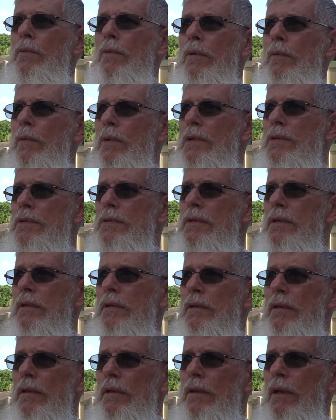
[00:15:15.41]
one was
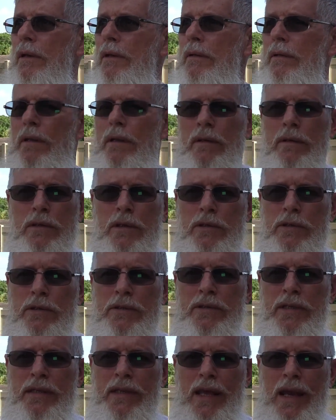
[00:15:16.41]
Did you
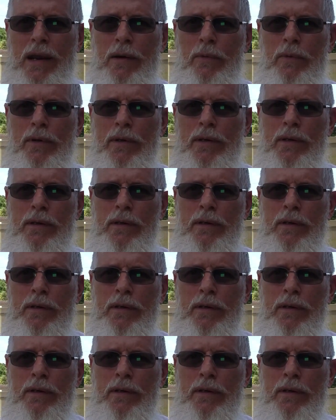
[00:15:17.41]
see that one?